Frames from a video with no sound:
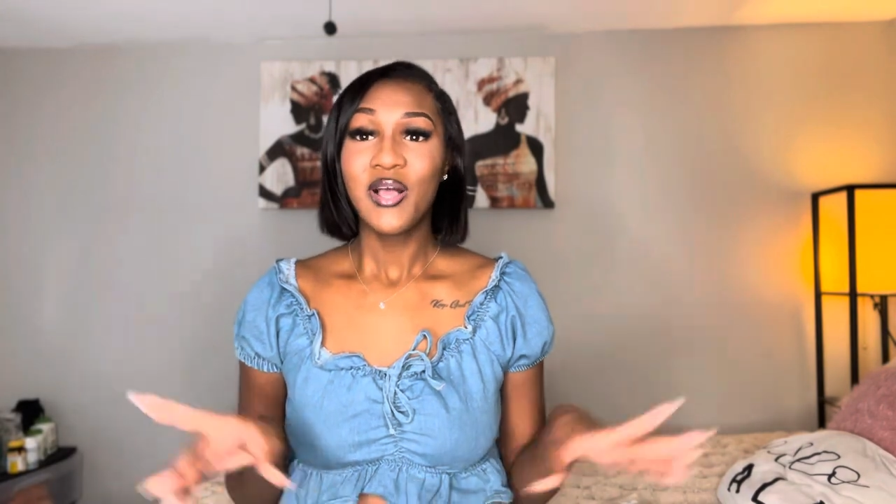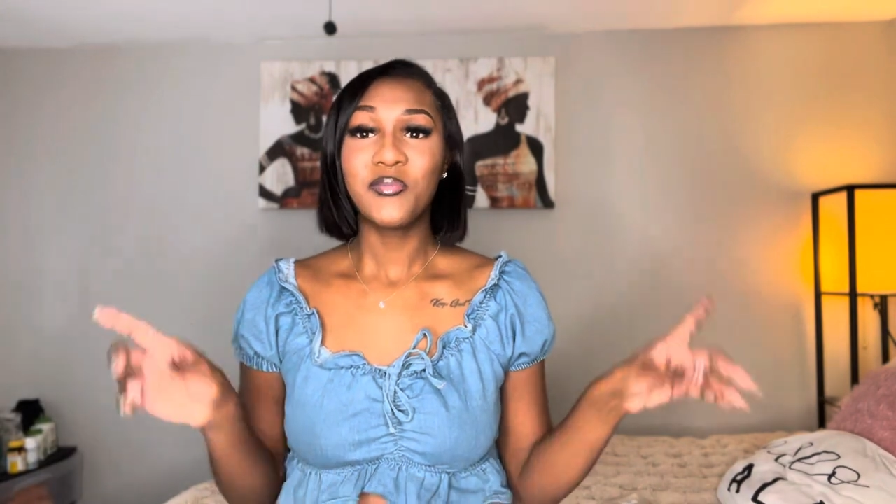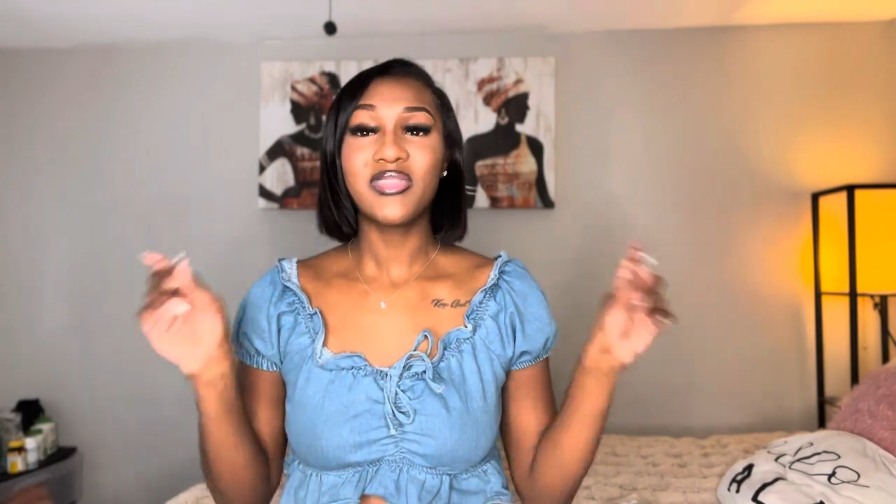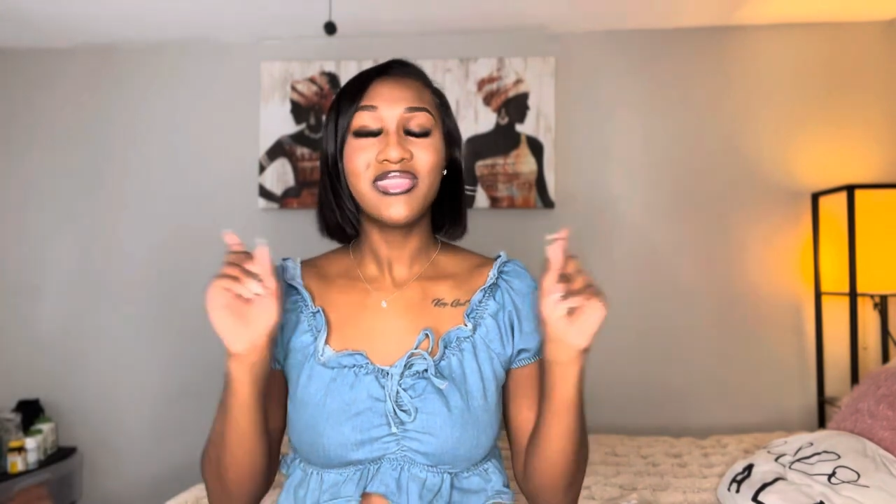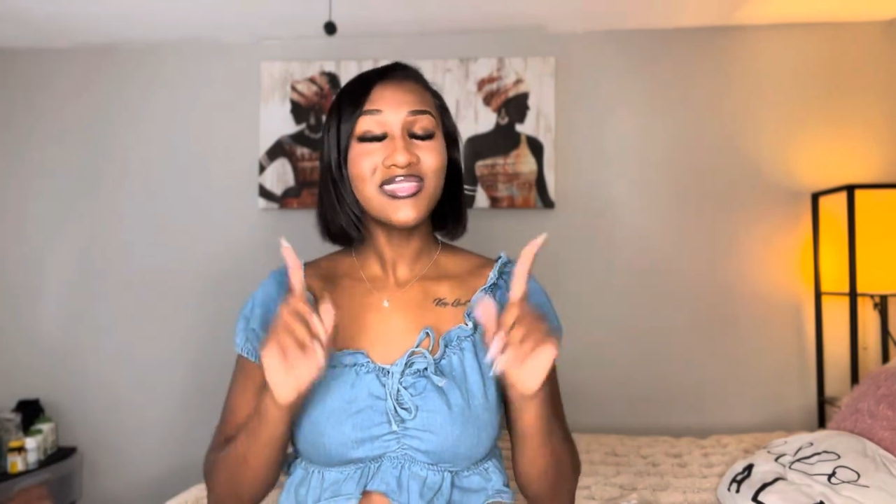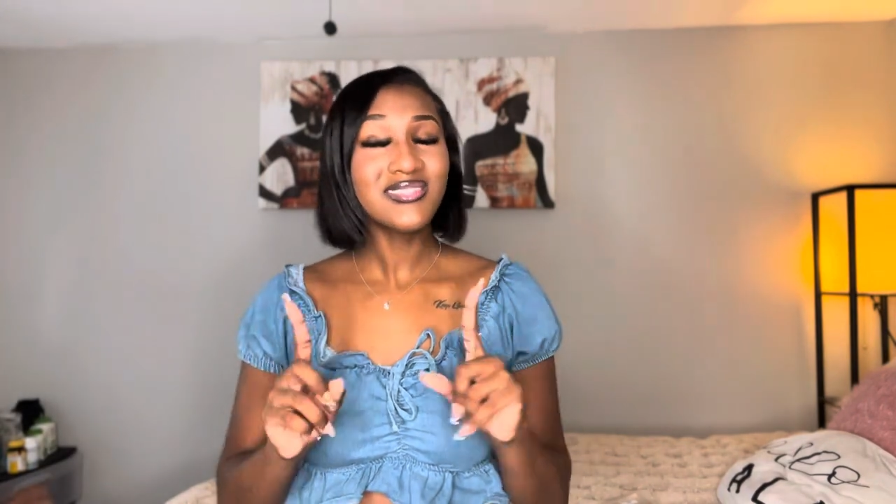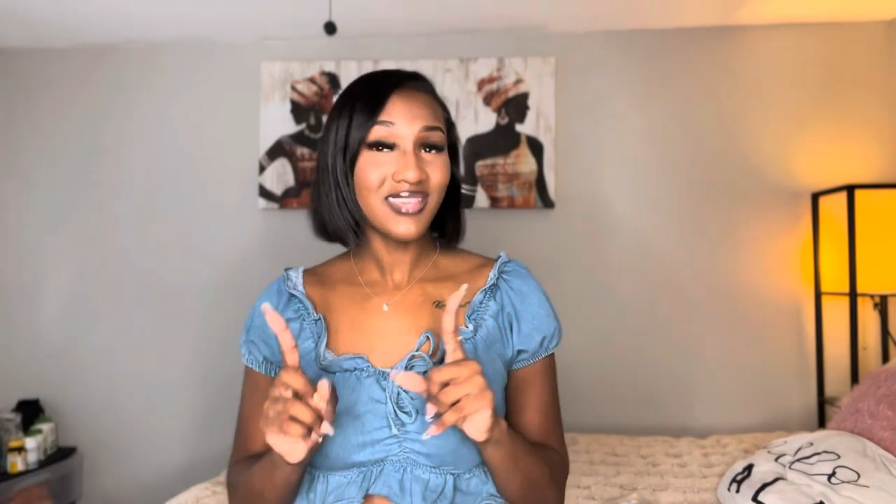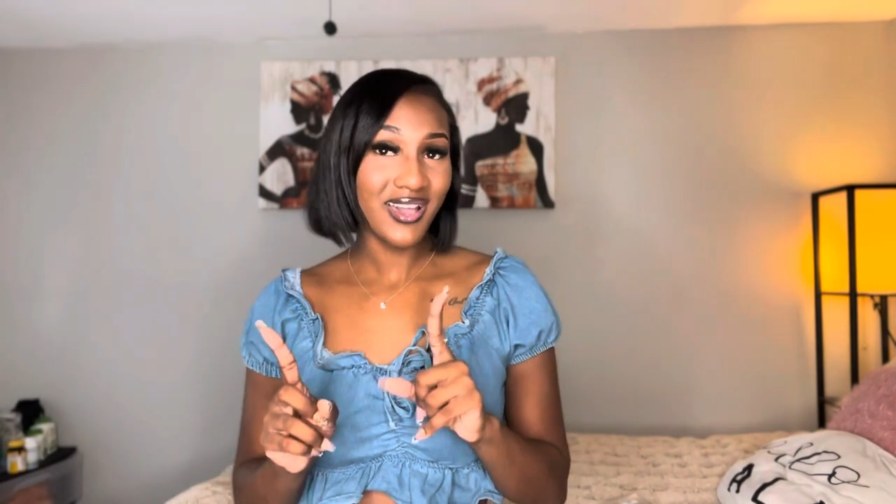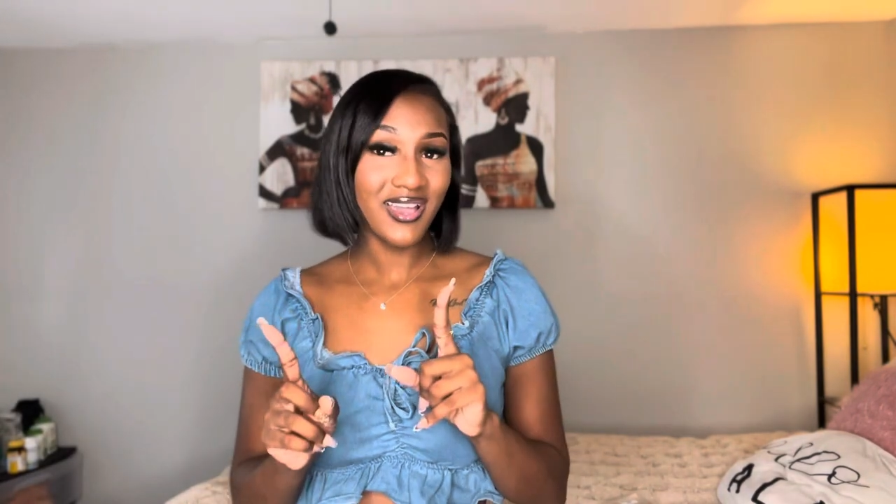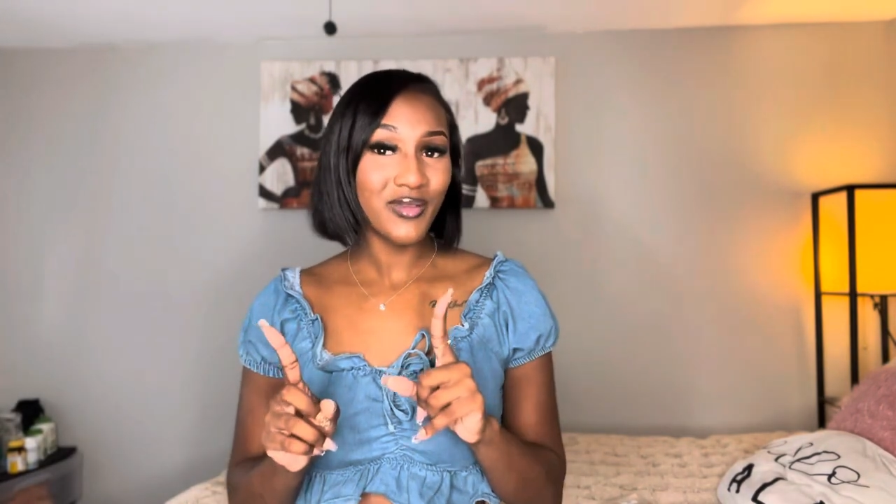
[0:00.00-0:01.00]
but this
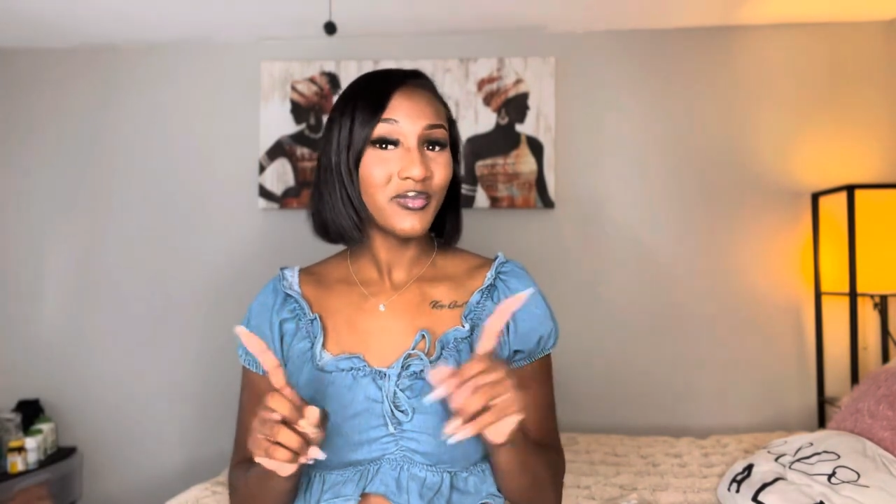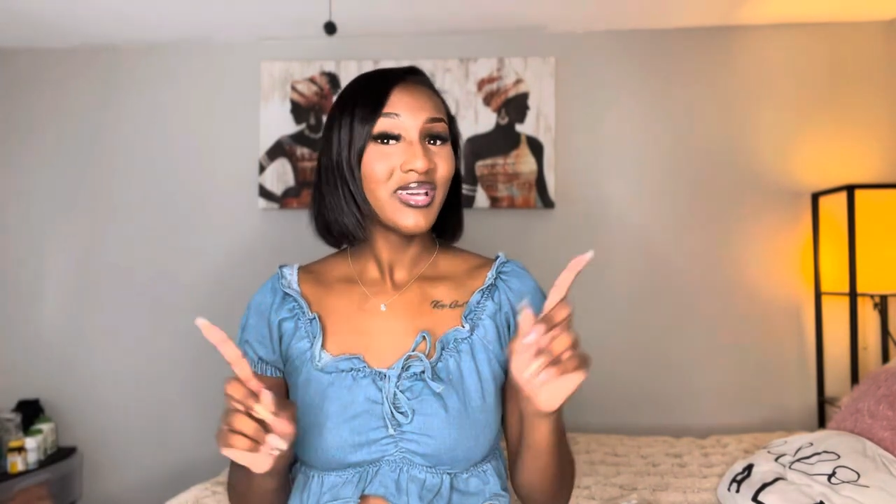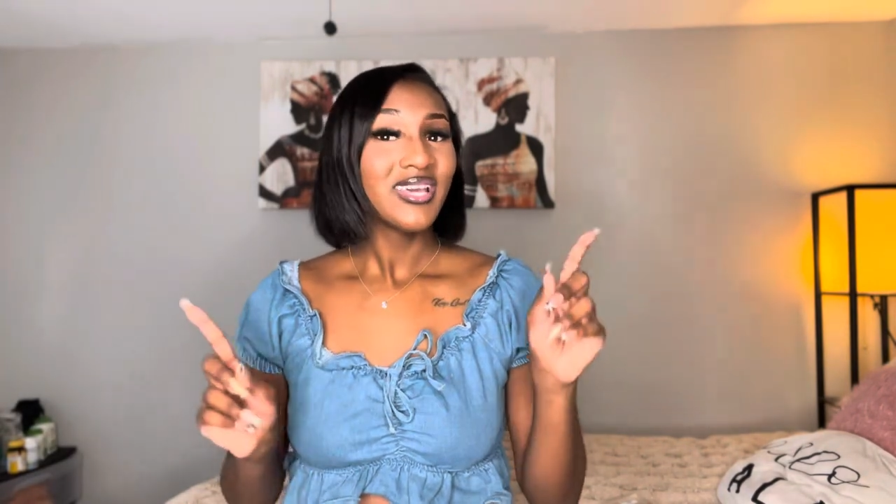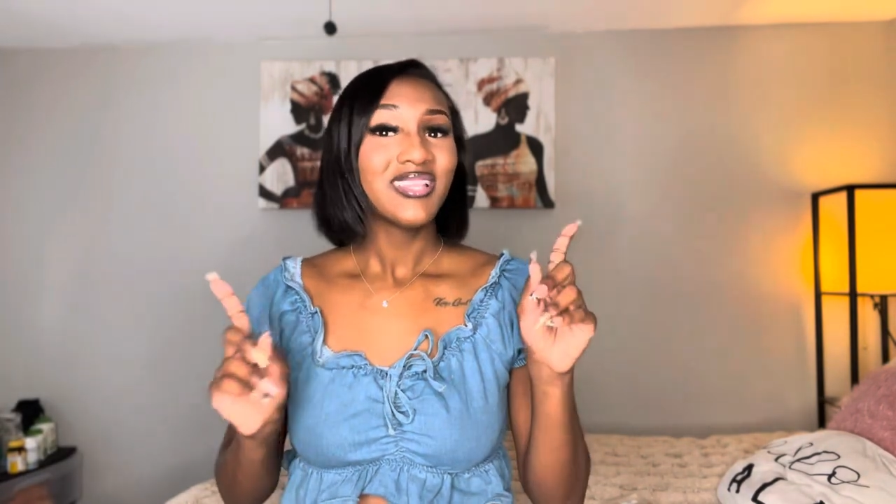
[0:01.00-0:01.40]
time